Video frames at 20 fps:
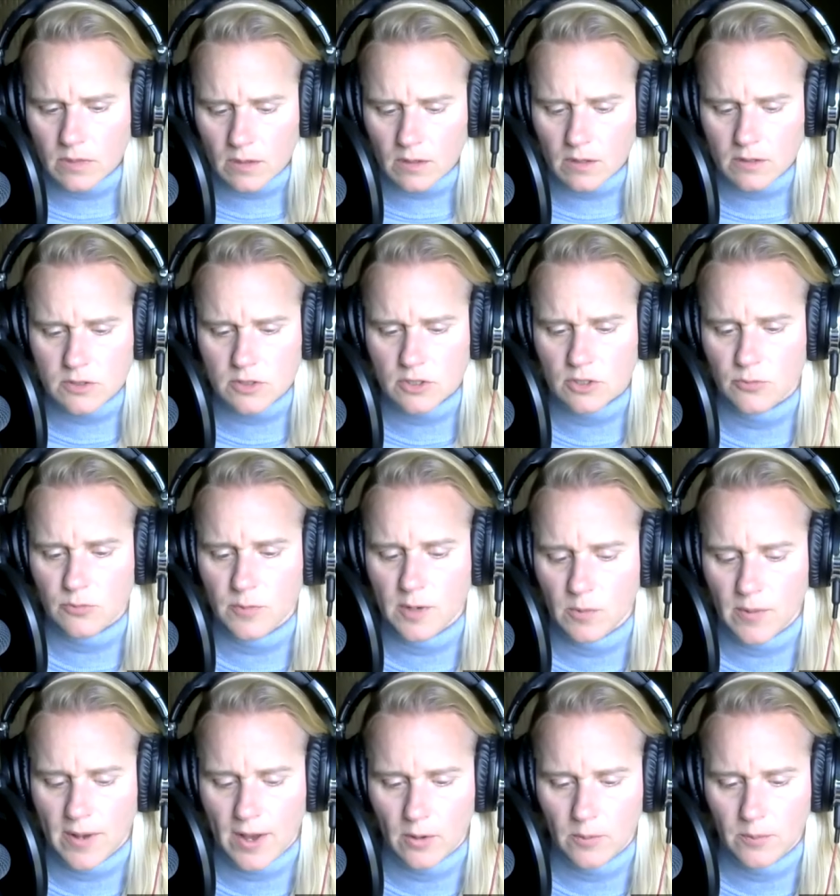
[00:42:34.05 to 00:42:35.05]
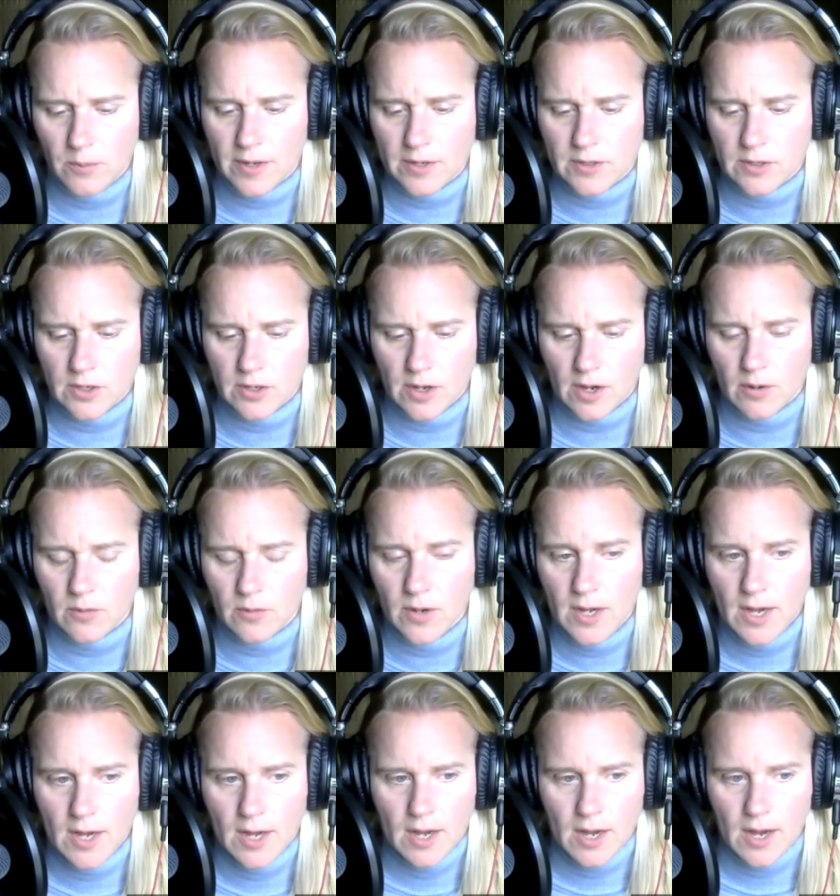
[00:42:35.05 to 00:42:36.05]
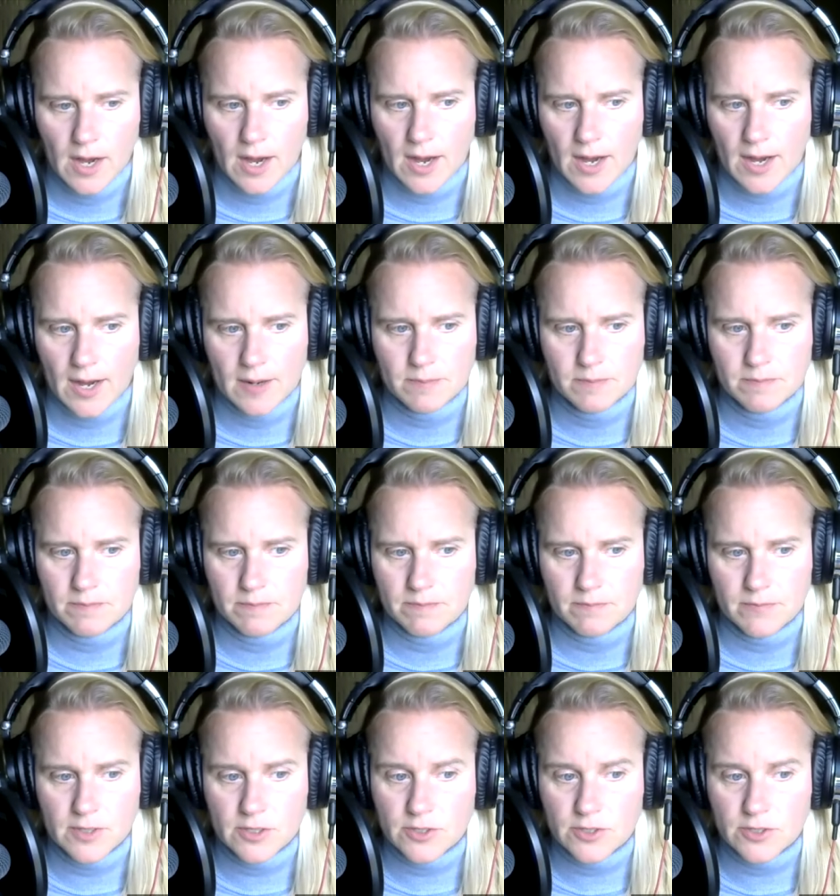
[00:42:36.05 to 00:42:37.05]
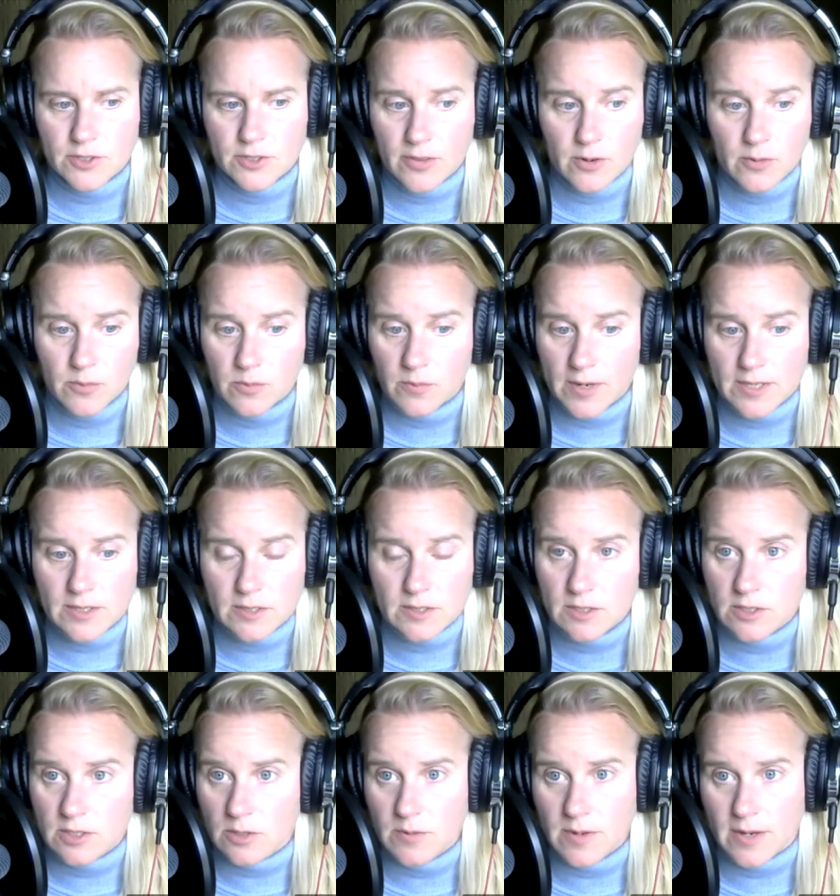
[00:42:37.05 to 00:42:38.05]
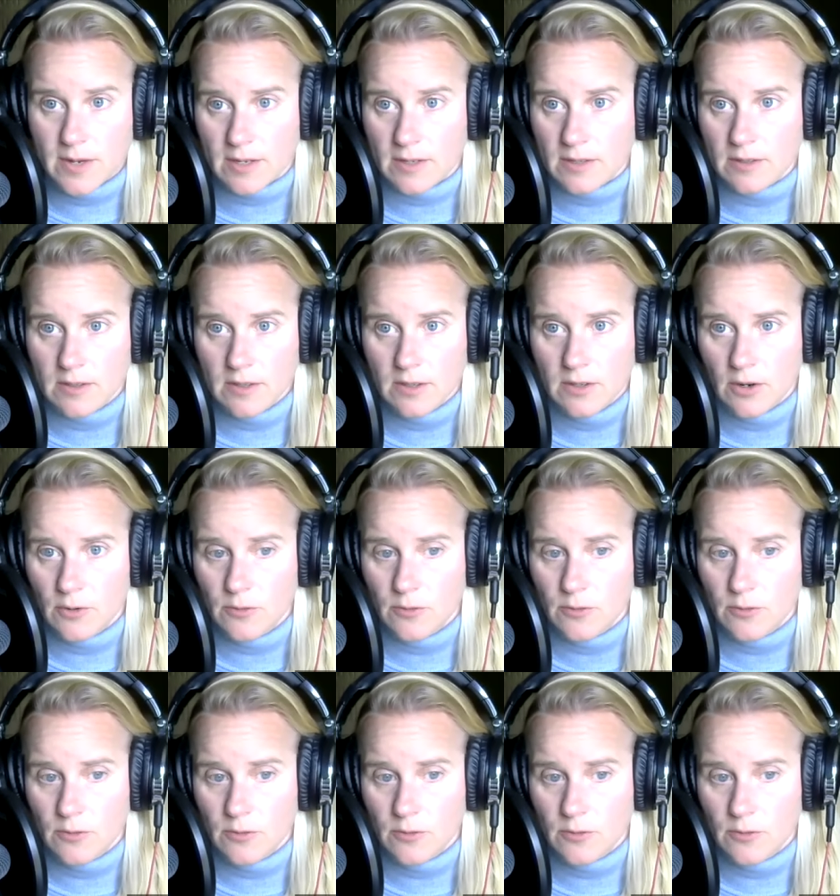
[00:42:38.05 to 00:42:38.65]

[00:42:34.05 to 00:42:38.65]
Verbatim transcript: serve me well. But, you know, yeah. um, there's other ways to do it. You know,